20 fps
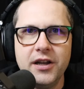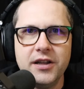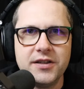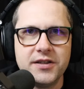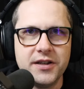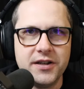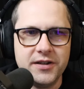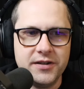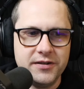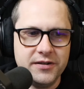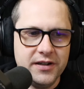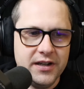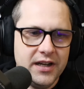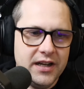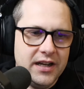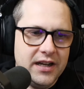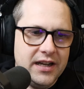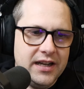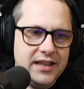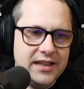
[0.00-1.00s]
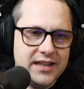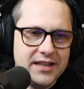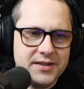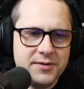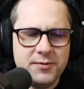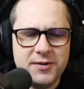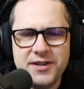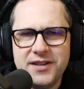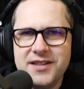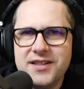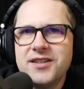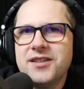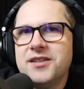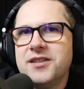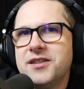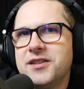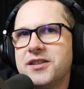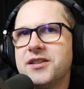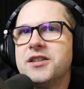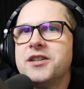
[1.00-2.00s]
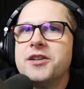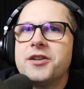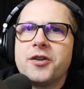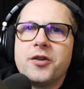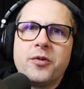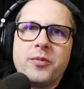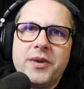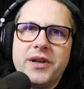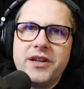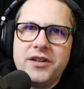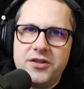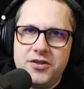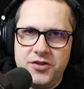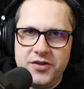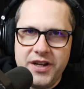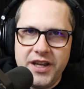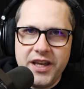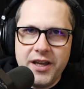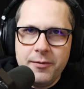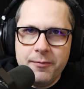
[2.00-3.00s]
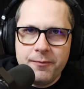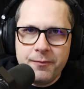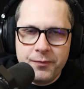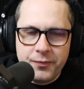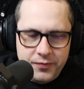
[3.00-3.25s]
So this one is a little bit tricky,